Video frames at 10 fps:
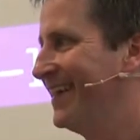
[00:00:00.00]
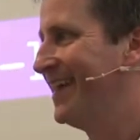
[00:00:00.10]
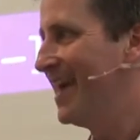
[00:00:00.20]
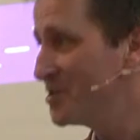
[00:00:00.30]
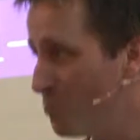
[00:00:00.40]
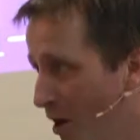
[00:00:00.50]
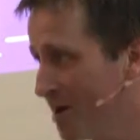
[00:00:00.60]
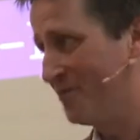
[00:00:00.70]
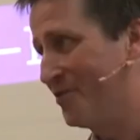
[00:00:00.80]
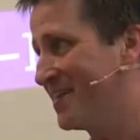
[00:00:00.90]
It's
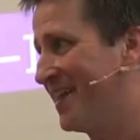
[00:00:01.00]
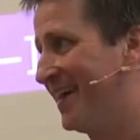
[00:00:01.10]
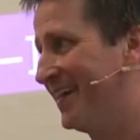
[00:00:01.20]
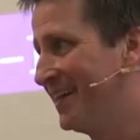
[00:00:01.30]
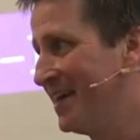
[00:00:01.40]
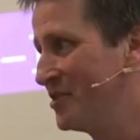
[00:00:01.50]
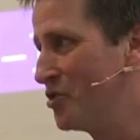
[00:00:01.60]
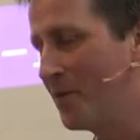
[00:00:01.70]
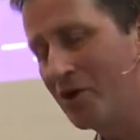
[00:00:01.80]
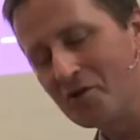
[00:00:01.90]
wonderful, isn't it?
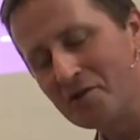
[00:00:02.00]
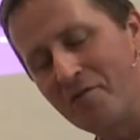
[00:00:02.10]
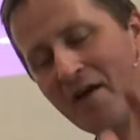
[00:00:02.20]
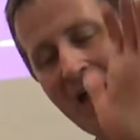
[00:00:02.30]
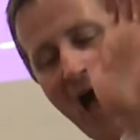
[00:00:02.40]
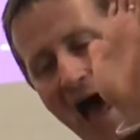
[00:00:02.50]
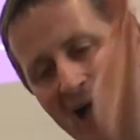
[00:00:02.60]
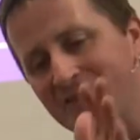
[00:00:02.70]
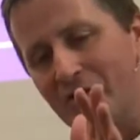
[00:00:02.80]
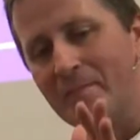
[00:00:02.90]
So because of
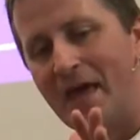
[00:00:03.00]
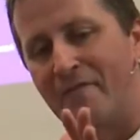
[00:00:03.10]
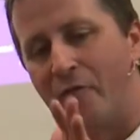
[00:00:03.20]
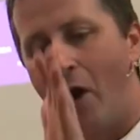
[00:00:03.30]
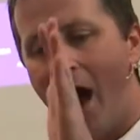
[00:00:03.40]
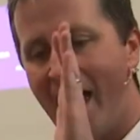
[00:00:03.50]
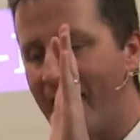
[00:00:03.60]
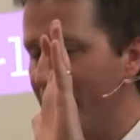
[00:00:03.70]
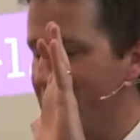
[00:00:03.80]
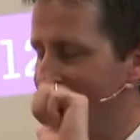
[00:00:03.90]
Adam, therefore I
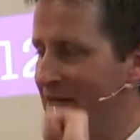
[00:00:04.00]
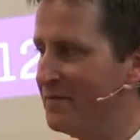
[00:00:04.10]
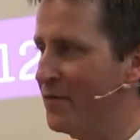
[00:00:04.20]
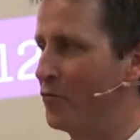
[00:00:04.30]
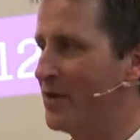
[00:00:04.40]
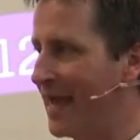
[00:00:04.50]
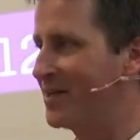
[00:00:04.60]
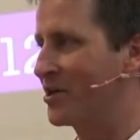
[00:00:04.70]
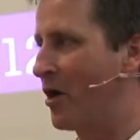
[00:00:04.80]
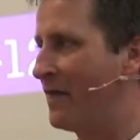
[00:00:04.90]
have a sinful
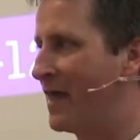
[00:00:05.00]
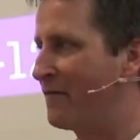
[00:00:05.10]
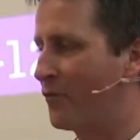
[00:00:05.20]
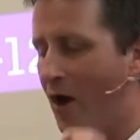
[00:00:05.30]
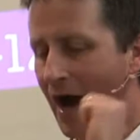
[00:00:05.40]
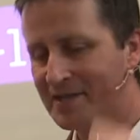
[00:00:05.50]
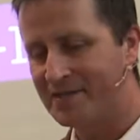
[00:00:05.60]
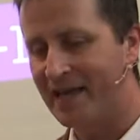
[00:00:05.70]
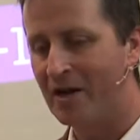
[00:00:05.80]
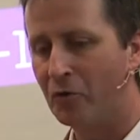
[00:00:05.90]
nature, and therefore I
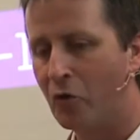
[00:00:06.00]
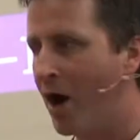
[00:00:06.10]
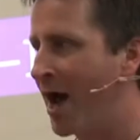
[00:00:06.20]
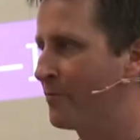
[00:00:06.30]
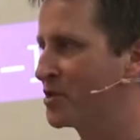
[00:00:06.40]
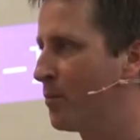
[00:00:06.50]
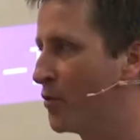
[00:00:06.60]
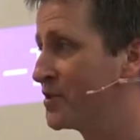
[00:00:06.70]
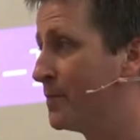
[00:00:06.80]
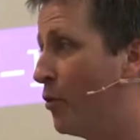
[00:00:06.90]
sin, although I am
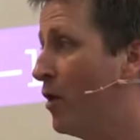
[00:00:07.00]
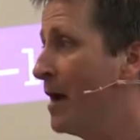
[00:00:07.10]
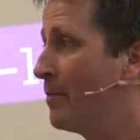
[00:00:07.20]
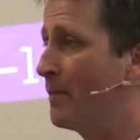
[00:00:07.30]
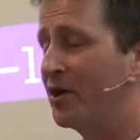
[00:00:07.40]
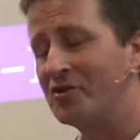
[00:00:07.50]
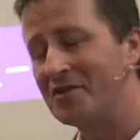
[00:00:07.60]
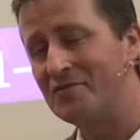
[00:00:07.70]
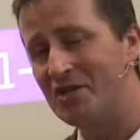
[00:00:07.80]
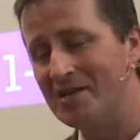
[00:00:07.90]
responsible. But because
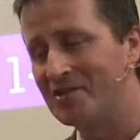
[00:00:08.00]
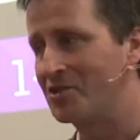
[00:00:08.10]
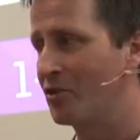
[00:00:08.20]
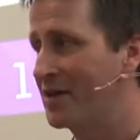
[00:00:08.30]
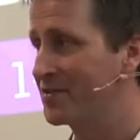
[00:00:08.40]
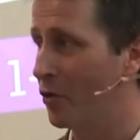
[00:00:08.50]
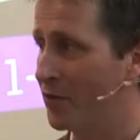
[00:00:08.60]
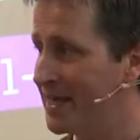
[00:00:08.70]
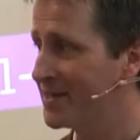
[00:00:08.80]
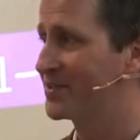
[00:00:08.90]
of Jesus Christ and all
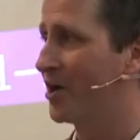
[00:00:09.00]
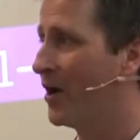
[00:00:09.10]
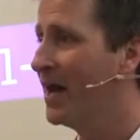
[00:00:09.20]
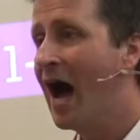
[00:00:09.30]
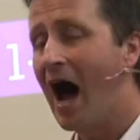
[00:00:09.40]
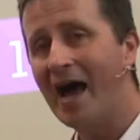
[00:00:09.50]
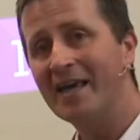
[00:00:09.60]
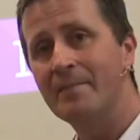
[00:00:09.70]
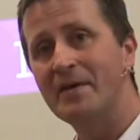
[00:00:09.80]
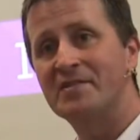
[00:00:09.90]
he has done, I
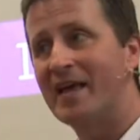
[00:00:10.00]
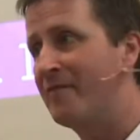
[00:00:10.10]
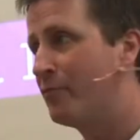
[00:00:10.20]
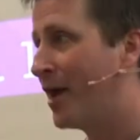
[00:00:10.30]
can be safe when